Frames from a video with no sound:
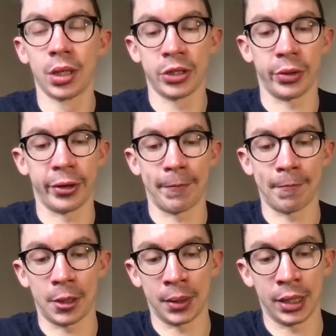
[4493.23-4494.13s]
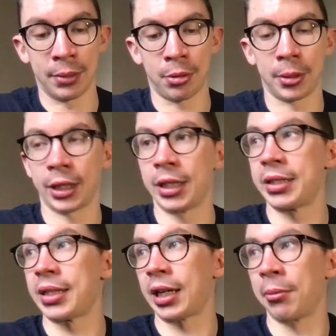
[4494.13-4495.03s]
So I'm probably going to need
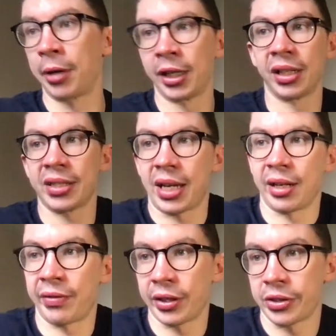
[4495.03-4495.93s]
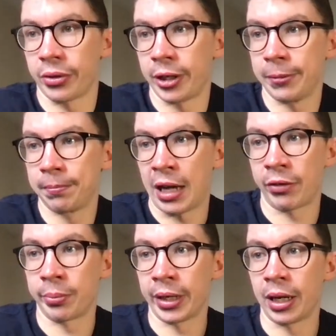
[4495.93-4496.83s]
to take a break at 10 if that's all right.
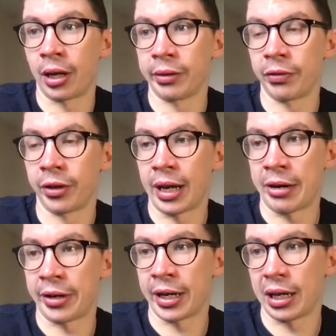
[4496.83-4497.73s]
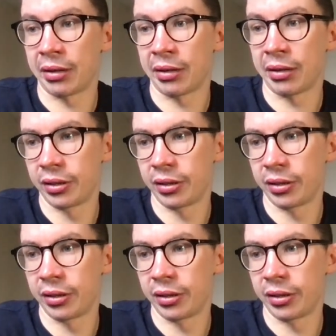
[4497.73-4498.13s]
Having been live for an hour and a half.